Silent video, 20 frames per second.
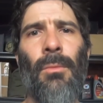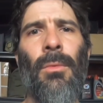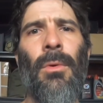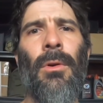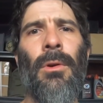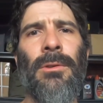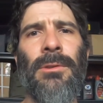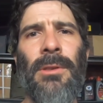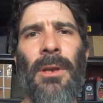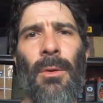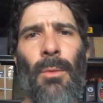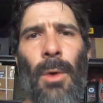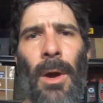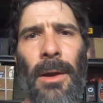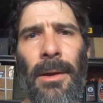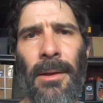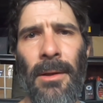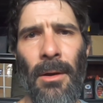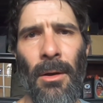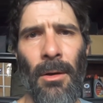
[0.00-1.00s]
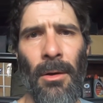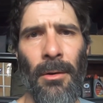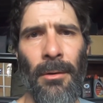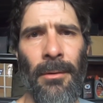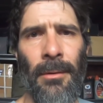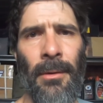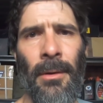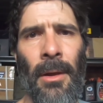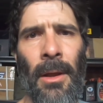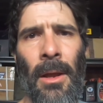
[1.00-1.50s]
We're also waiting
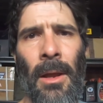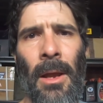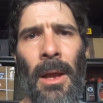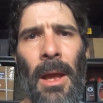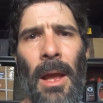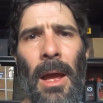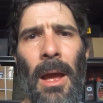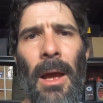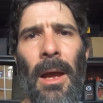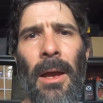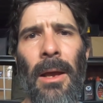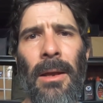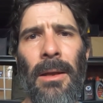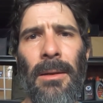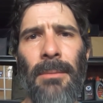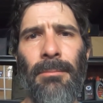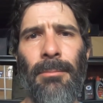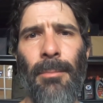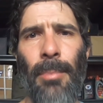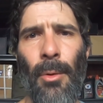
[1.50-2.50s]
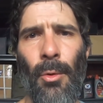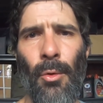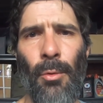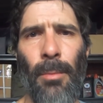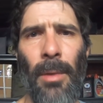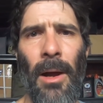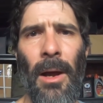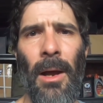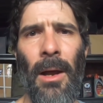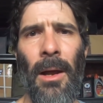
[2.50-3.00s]
on a bull
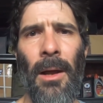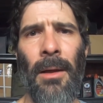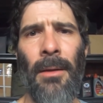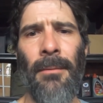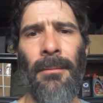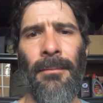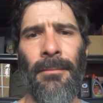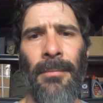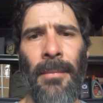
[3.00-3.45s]
bar.